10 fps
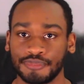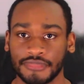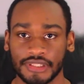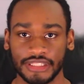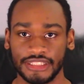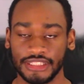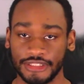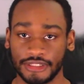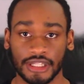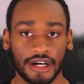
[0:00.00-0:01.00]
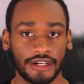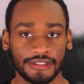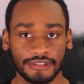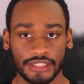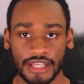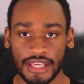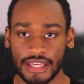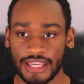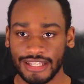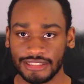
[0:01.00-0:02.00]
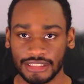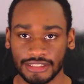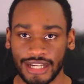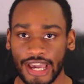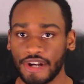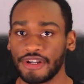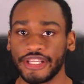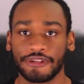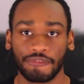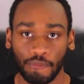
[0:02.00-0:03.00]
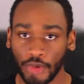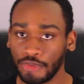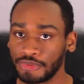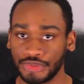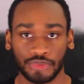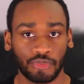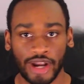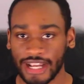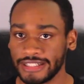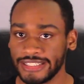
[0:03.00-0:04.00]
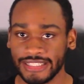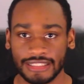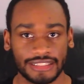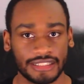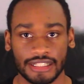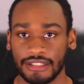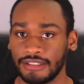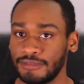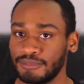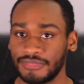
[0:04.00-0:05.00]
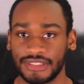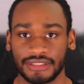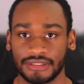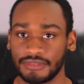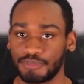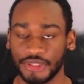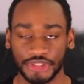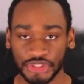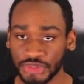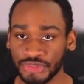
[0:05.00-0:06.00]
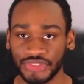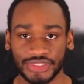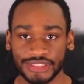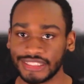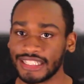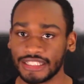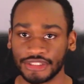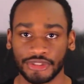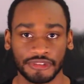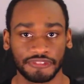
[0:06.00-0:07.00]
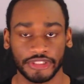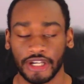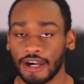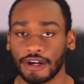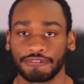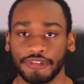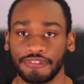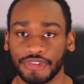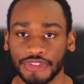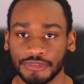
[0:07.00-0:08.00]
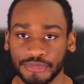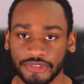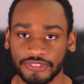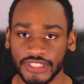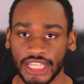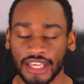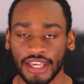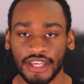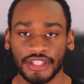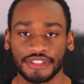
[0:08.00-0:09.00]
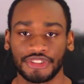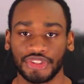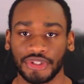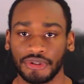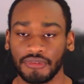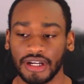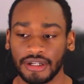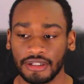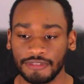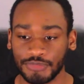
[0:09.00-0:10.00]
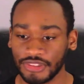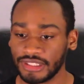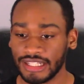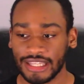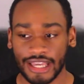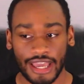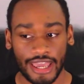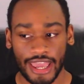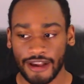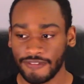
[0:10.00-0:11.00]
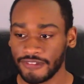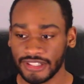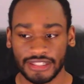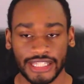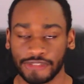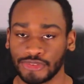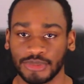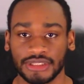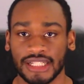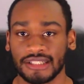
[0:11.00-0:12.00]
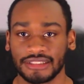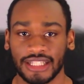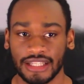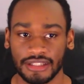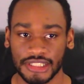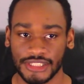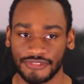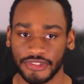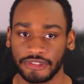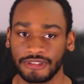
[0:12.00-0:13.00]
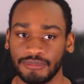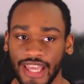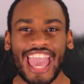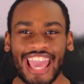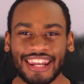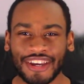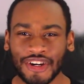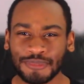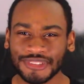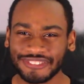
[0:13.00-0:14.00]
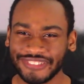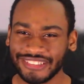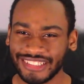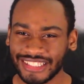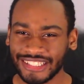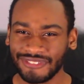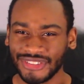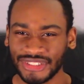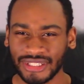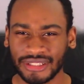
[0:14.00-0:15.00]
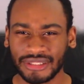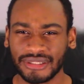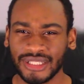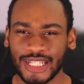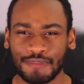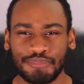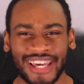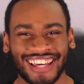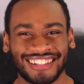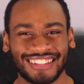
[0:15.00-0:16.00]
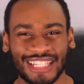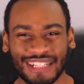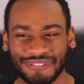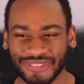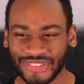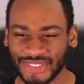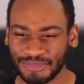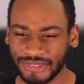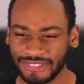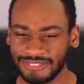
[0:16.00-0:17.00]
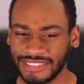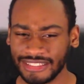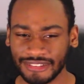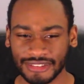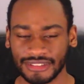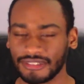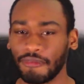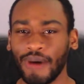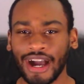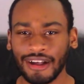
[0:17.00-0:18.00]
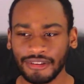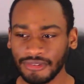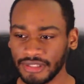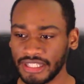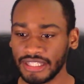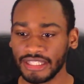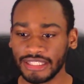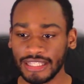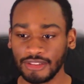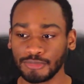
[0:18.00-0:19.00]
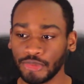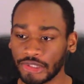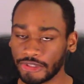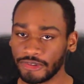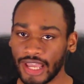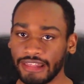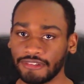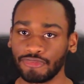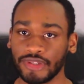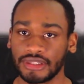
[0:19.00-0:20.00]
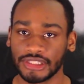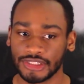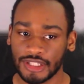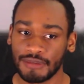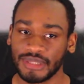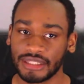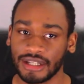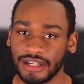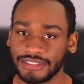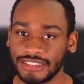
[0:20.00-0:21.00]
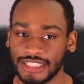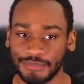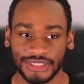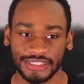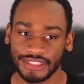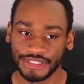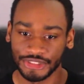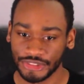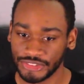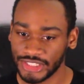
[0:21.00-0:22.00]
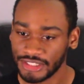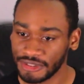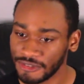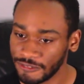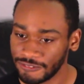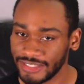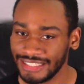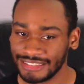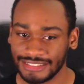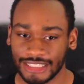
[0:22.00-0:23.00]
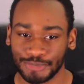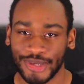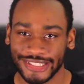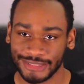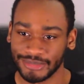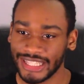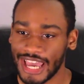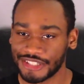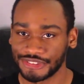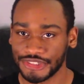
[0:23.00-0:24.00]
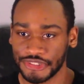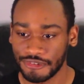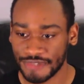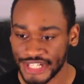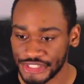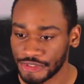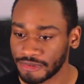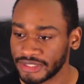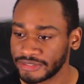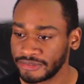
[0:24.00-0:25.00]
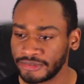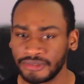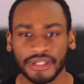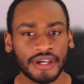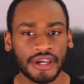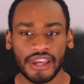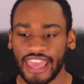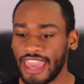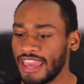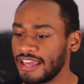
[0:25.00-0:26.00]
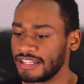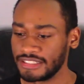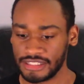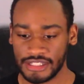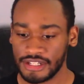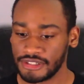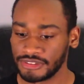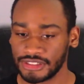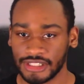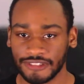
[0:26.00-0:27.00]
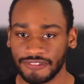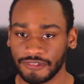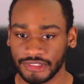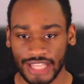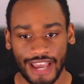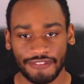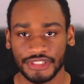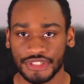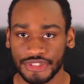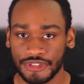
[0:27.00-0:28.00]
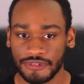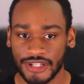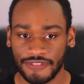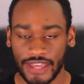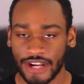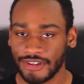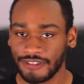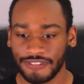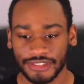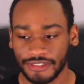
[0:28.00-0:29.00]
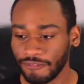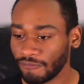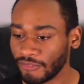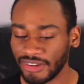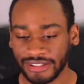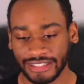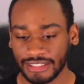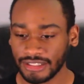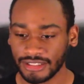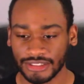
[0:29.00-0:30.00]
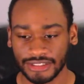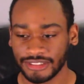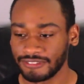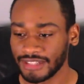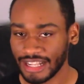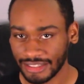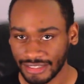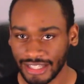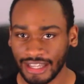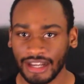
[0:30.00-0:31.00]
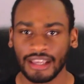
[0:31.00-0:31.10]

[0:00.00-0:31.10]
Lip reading: This is unhinged Snyder. He wrote, directed, produced, did his own photography for this movie. So you're getting everything from Snyder's head in this film, and I almost feel like it was a good and bad thing for this movie. While he gets more creative with the zombie concepts, he's introducing new things that's possibly extraterrestrial and stuff would have to do with Area 51 and other stuff like that,